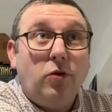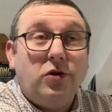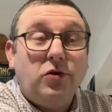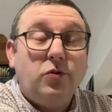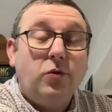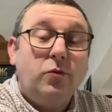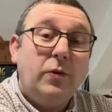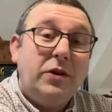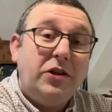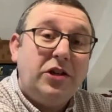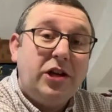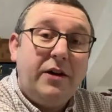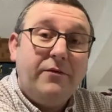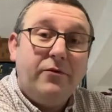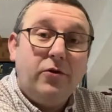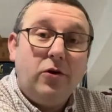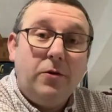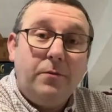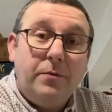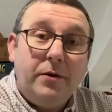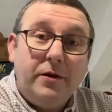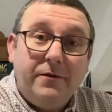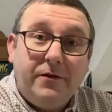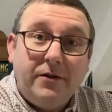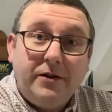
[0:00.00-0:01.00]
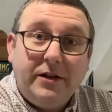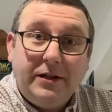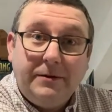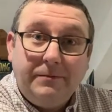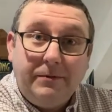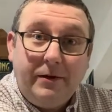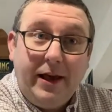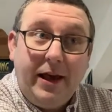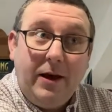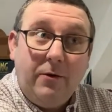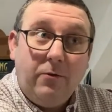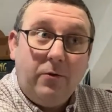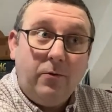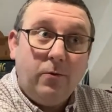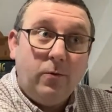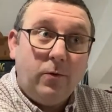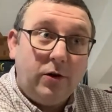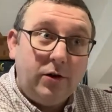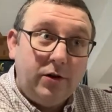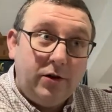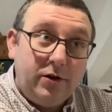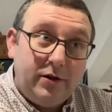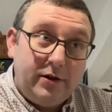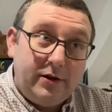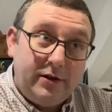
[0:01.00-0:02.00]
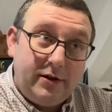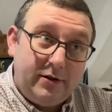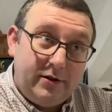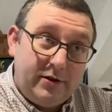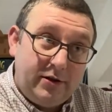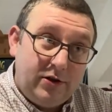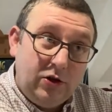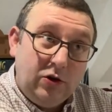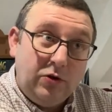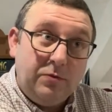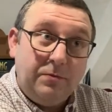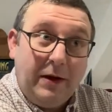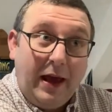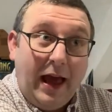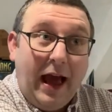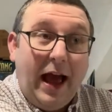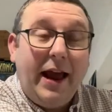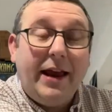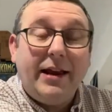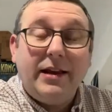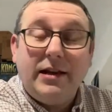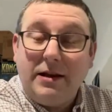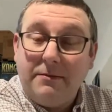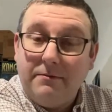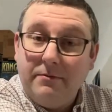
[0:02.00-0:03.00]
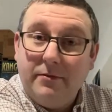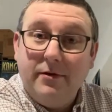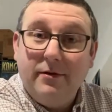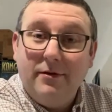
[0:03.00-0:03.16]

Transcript: One which I've opened for display, one what stood behind him